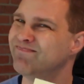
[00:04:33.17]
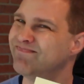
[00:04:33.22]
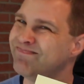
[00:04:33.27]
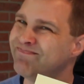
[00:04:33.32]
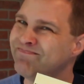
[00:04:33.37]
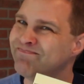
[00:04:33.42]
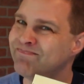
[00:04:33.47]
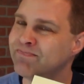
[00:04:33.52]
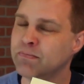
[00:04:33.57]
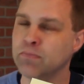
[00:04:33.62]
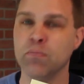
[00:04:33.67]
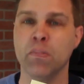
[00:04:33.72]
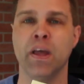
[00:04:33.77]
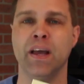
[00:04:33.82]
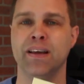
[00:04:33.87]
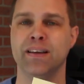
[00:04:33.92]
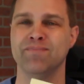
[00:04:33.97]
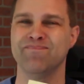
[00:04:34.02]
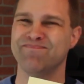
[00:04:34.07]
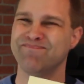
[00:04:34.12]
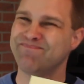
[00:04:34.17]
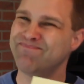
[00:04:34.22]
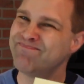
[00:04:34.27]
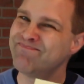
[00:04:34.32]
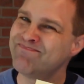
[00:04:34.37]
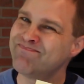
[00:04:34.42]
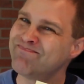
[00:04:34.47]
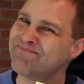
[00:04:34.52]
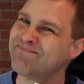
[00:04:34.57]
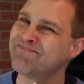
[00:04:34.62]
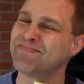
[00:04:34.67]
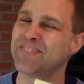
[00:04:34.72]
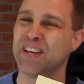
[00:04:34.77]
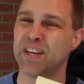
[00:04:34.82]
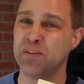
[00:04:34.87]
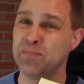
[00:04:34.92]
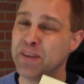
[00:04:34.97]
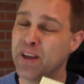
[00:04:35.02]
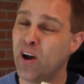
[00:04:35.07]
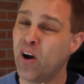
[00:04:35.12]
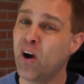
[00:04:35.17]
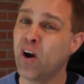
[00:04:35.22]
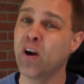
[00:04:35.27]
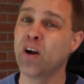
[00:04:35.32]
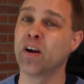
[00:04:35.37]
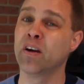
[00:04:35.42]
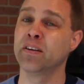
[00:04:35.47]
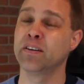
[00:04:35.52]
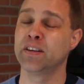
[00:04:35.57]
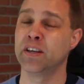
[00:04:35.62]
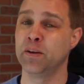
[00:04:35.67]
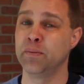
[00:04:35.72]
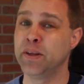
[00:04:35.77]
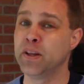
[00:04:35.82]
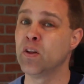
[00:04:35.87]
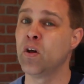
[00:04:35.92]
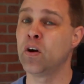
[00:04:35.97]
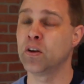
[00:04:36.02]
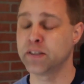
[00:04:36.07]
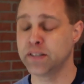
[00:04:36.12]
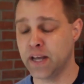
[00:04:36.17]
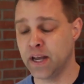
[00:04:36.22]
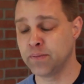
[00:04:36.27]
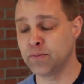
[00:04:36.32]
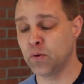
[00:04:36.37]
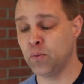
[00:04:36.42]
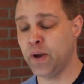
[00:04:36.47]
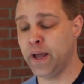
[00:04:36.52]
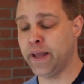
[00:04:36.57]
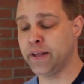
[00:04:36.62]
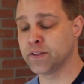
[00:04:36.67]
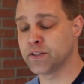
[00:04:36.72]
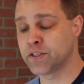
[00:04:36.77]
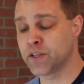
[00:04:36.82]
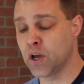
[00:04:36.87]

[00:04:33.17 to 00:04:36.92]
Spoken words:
Gonna be hard, gonna be a long time to wait.